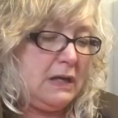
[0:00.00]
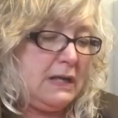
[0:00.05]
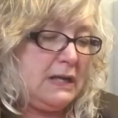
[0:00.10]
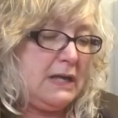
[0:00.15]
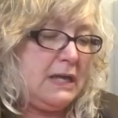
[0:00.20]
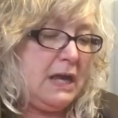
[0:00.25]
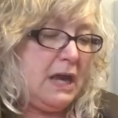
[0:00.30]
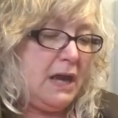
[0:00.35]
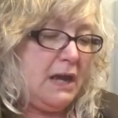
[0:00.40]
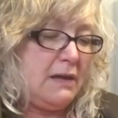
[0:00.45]

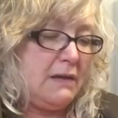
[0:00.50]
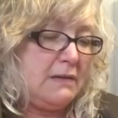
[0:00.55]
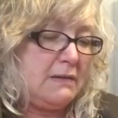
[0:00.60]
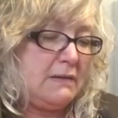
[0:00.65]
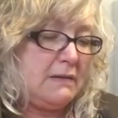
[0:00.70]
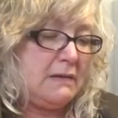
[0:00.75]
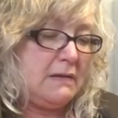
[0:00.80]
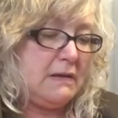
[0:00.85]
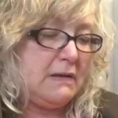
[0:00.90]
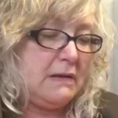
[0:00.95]
yeah,
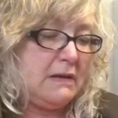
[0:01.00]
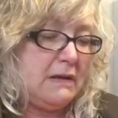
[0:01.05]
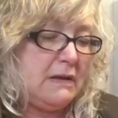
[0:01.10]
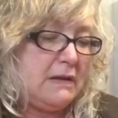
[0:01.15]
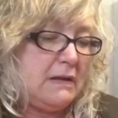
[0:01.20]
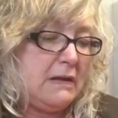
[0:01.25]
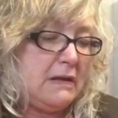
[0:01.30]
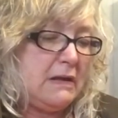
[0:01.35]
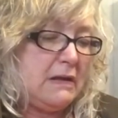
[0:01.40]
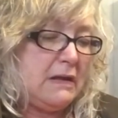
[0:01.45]

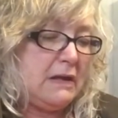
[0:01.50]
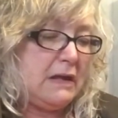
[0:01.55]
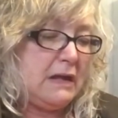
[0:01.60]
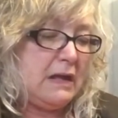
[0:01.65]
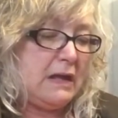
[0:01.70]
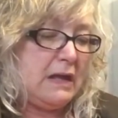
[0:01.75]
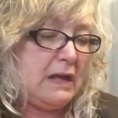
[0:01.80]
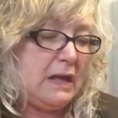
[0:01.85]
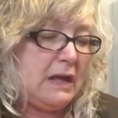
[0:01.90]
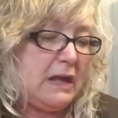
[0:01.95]

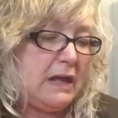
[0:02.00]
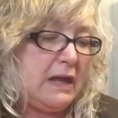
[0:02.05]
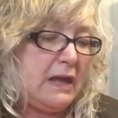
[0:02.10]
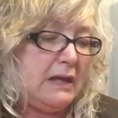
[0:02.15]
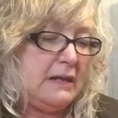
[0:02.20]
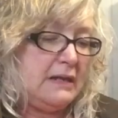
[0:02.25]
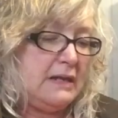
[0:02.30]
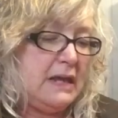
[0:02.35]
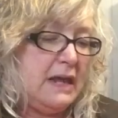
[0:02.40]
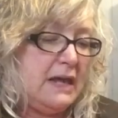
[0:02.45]

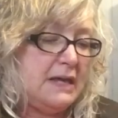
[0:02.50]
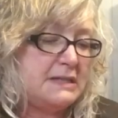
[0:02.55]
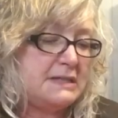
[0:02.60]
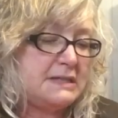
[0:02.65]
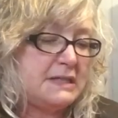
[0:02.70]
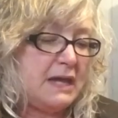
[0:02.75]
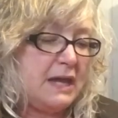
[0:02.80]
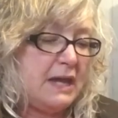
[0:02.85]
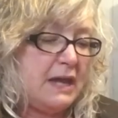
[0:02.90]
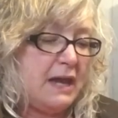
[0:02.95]
and
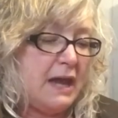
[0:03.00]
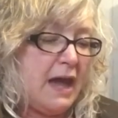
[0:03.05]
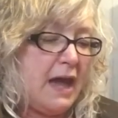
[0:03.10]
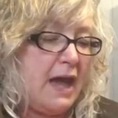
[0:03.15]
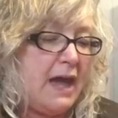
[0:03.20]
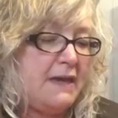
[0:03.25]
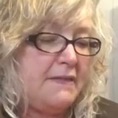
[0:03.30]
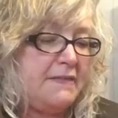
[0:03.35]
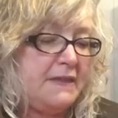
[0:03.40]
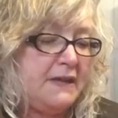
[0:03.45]
yes,
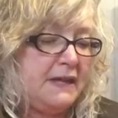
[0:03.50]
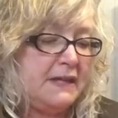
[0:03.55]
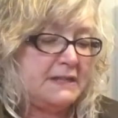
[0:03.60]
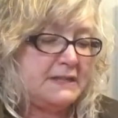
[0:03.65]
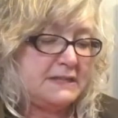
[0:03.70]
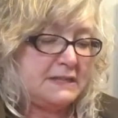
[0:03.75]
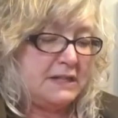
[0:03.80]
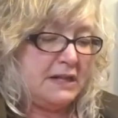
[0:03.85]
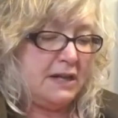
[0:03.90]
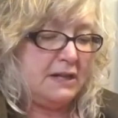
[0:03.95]
I think
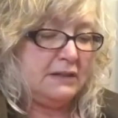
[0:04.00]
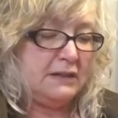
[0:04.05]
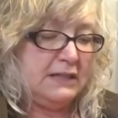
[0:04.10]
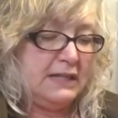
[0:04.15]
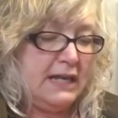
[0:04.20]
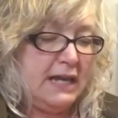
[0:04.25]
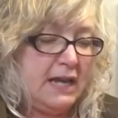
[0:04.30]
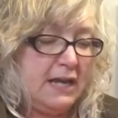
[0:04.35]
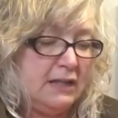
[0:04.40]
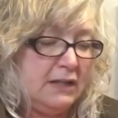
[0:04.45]
it's an
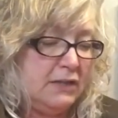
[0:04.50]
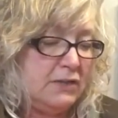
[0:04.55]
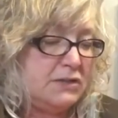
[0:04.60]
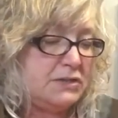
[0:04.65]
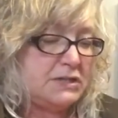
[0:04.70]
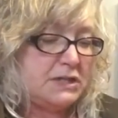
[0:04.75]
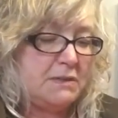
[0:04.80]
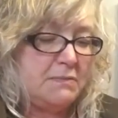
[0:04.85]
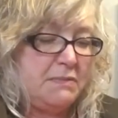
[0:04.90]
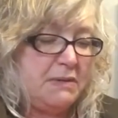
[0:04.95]
ugly color.
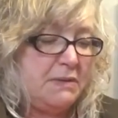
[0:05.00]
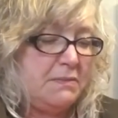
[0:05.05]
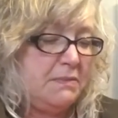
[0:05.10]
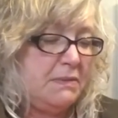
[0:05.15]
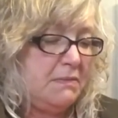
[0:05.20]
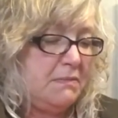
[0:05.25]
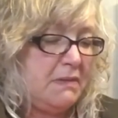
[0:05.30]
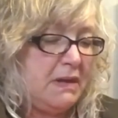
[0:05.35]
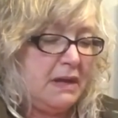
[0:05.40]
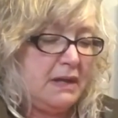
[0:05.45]
Some
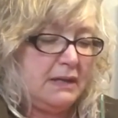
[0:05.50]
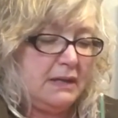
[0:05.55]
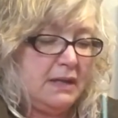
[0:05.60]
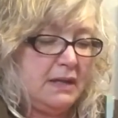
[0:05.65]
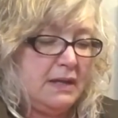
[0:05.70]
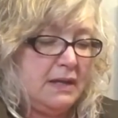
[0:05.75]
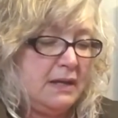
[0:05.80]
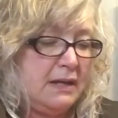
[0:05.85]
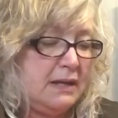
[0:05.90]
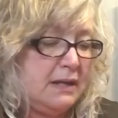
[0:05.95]
people might
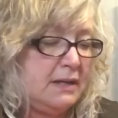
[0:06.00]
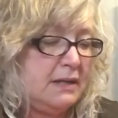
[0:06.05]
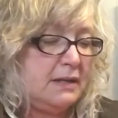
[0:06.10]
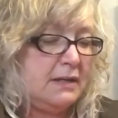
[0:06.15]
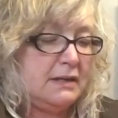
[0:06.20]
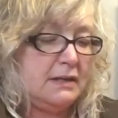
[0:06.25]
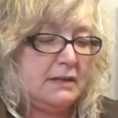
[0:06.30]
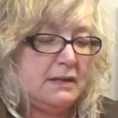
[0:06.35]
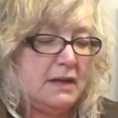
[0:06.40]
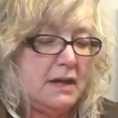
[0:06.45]
like it.